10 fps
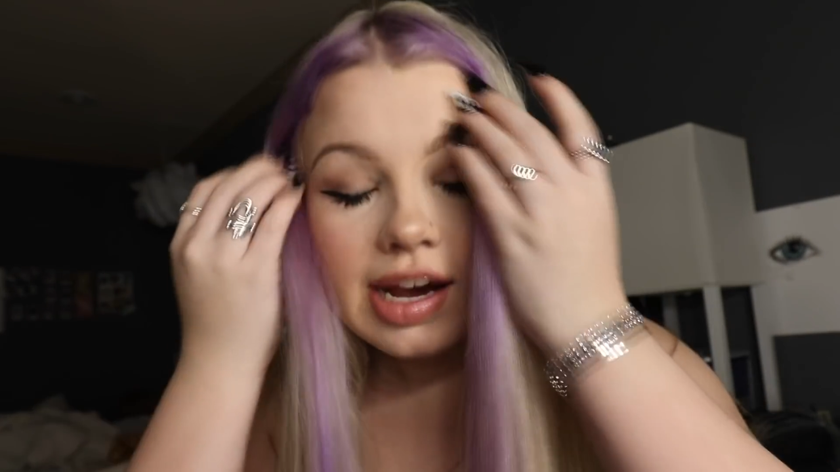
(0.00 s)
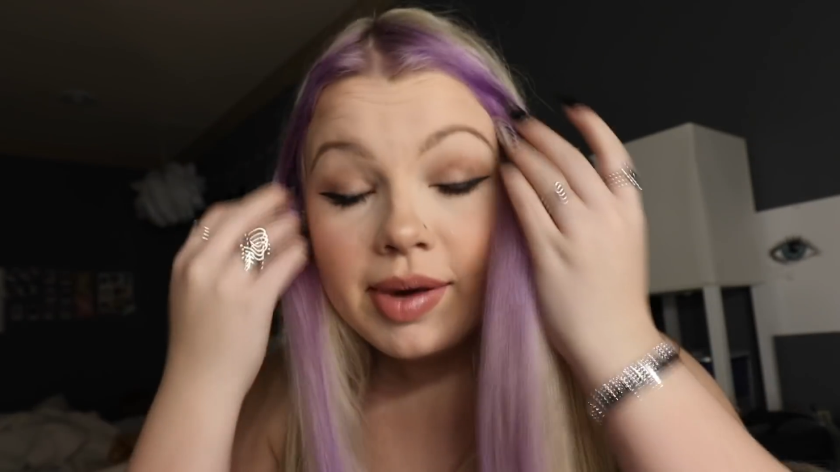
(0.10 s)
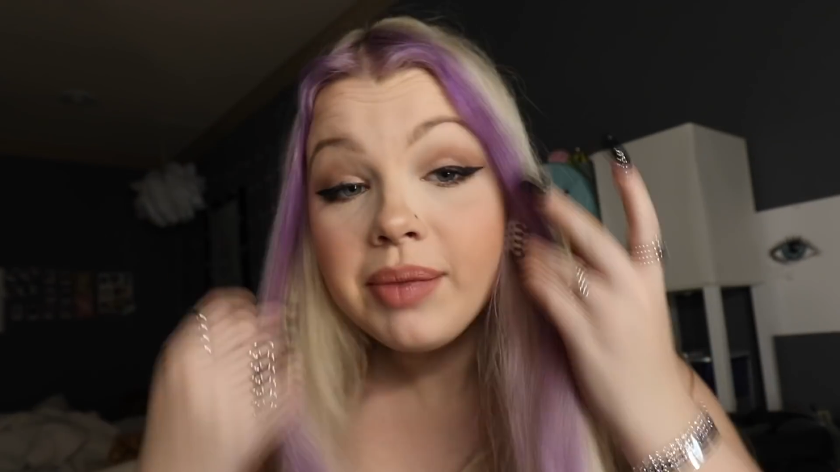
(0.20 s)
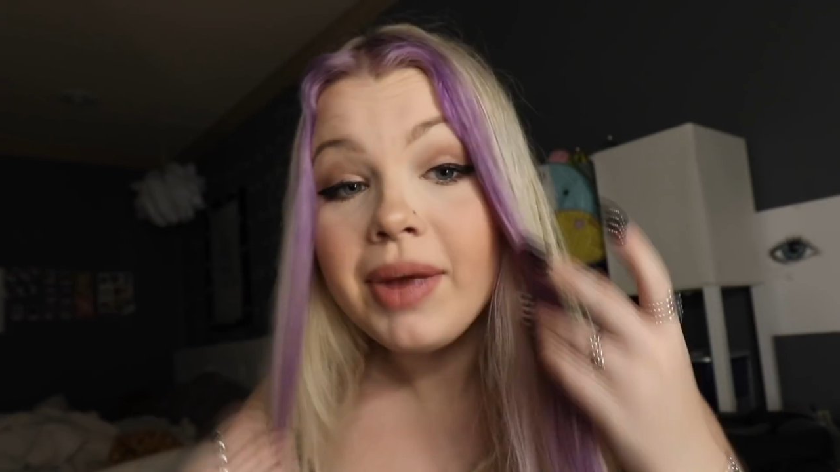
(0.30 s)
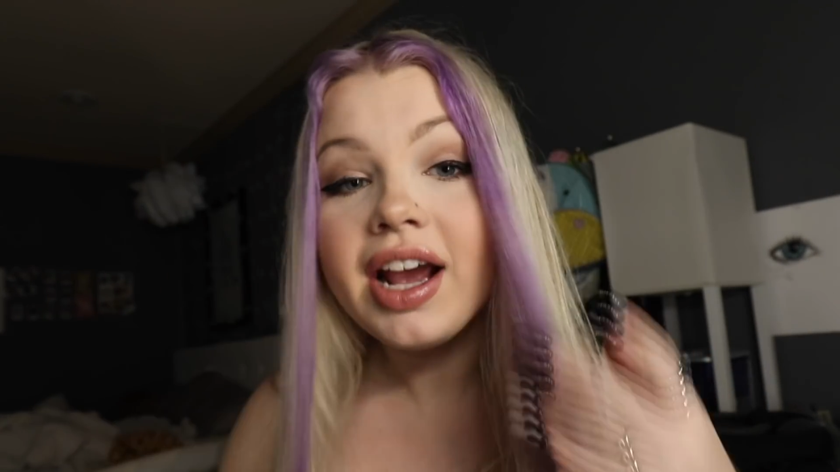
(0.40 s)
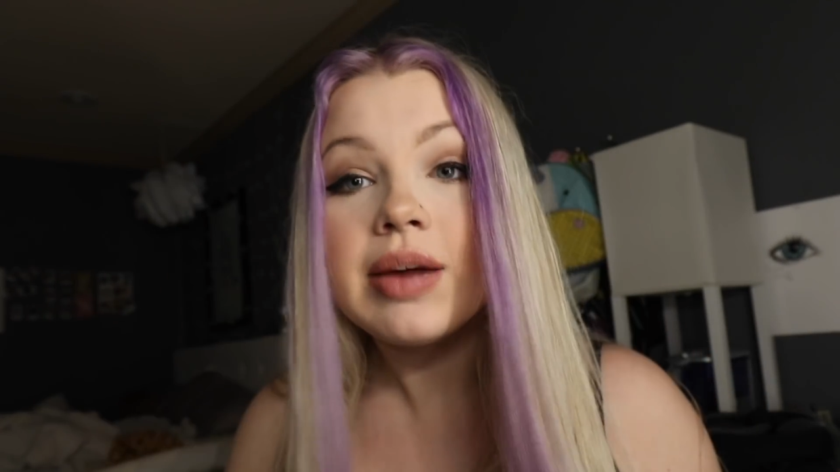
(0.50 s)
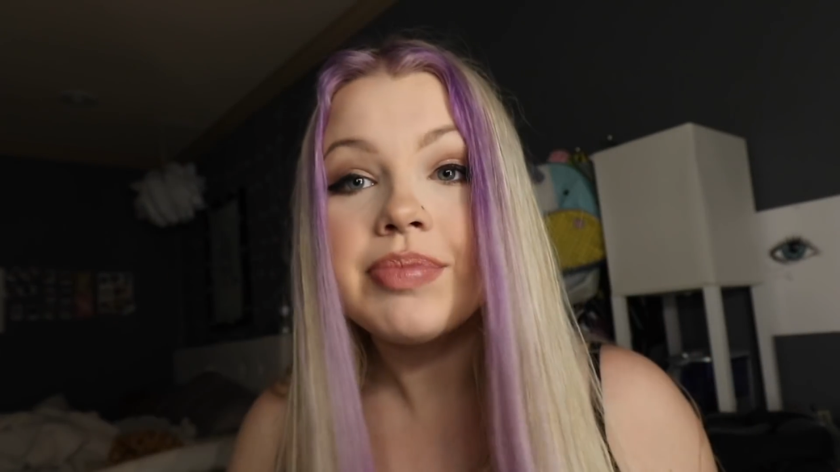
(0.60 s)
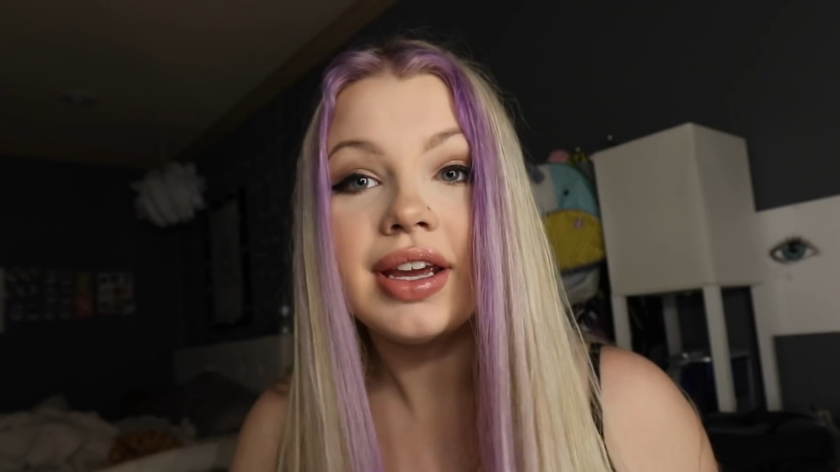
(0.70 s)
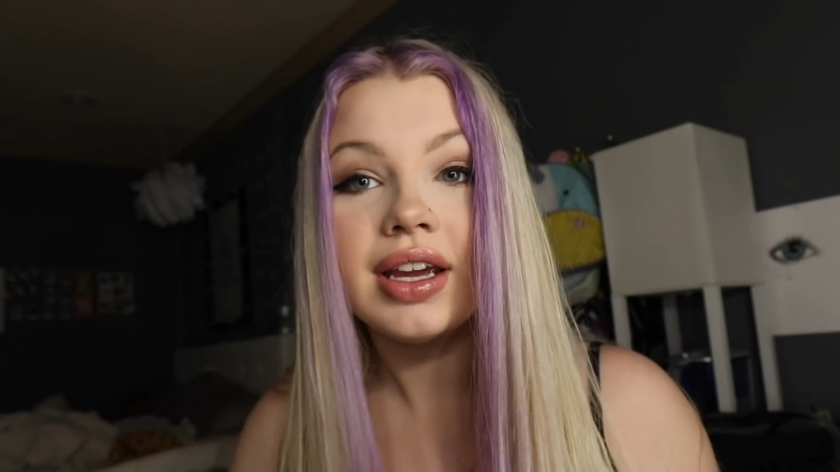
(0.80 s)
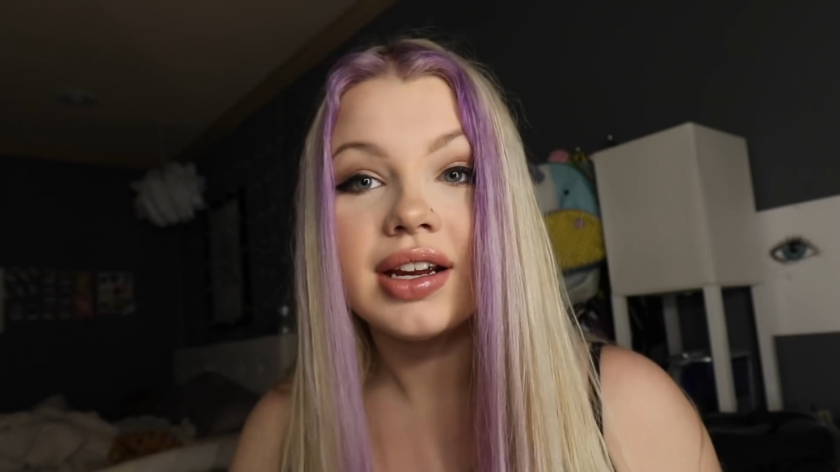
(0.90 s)
time I did my hair
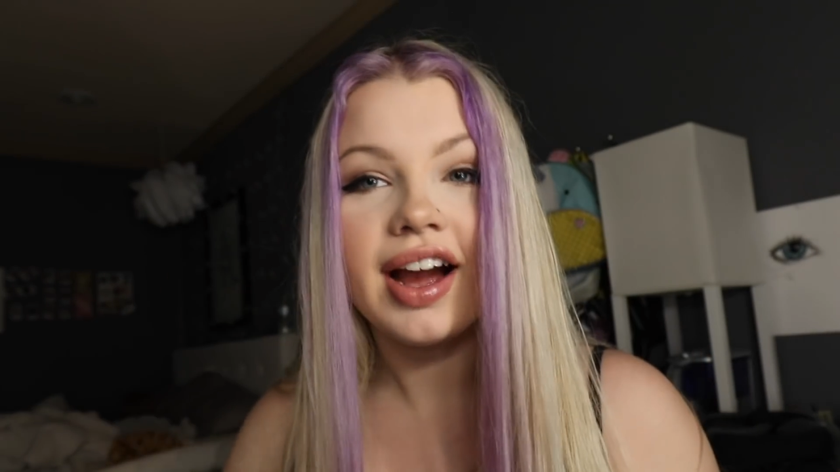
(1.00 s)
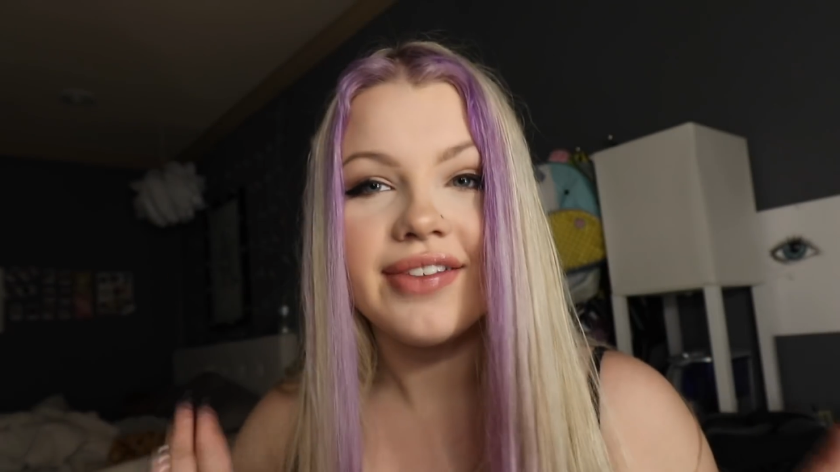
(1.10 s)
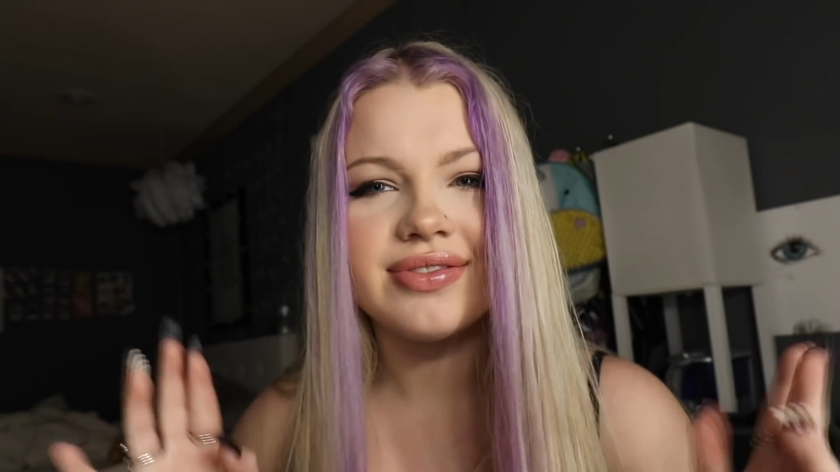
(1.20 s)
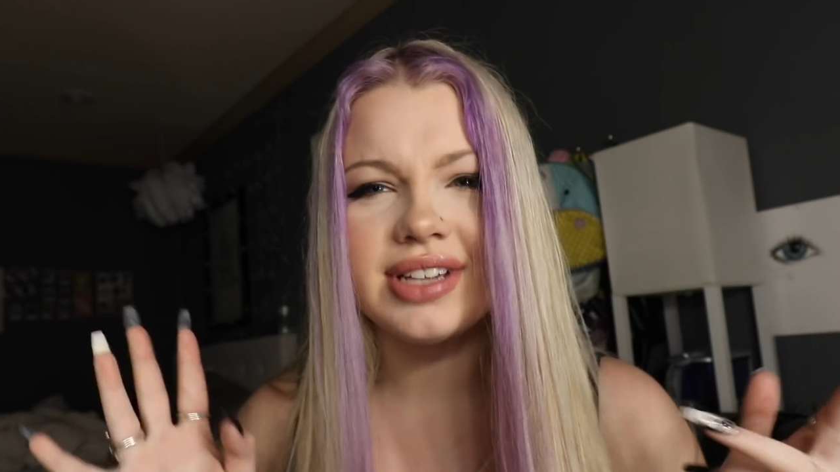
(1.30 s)
pink, I've